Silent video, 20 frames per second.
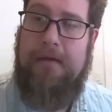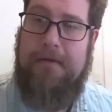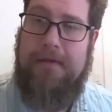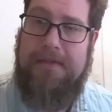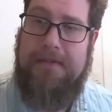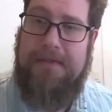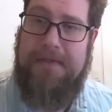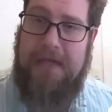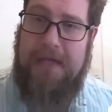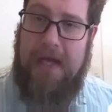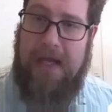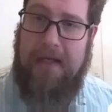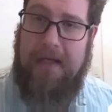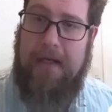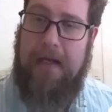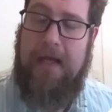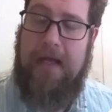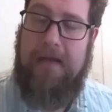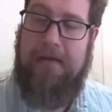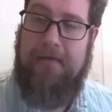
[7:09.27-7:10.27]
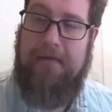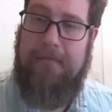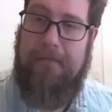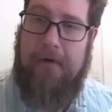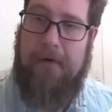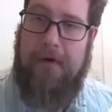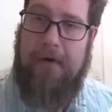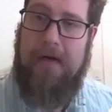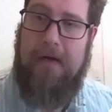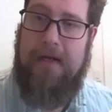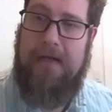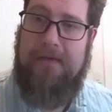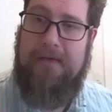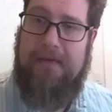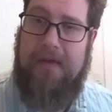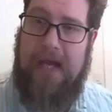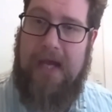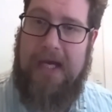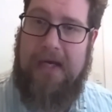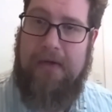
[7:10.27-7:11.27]
the site as far as
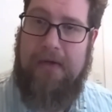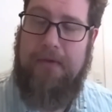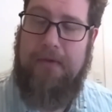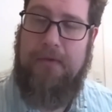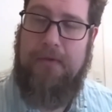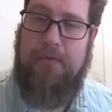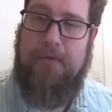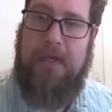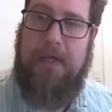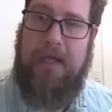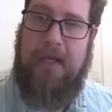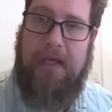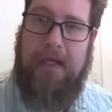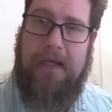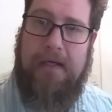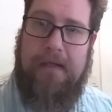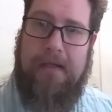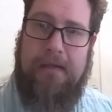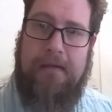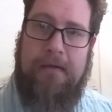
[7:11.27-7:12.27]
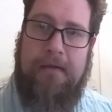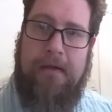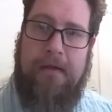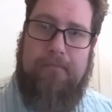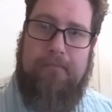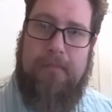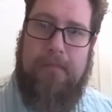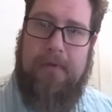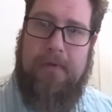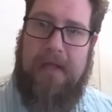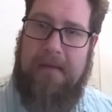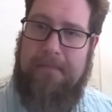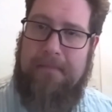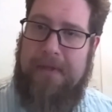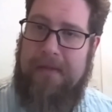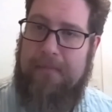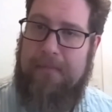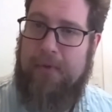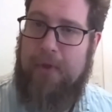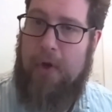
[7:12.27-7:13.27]
how you can let
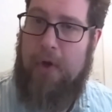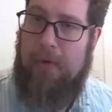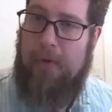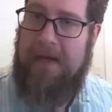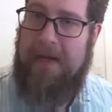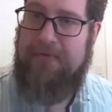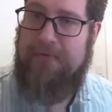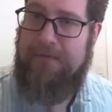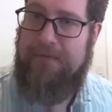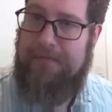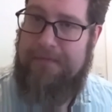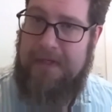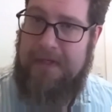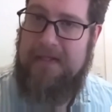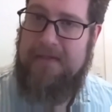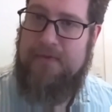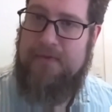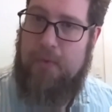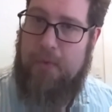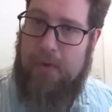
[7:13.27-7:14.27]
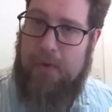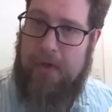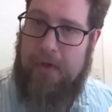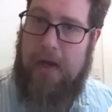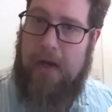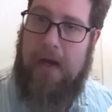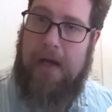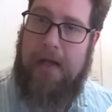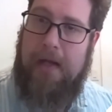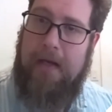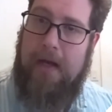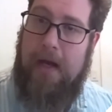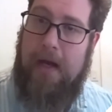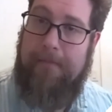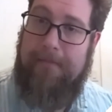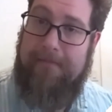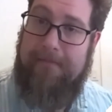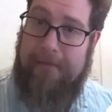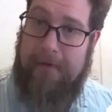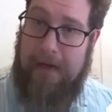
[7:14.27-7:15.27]
people know about your fees or not
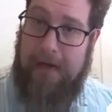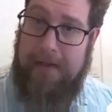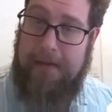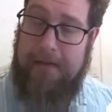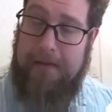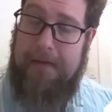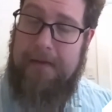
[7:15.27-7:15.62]
up front.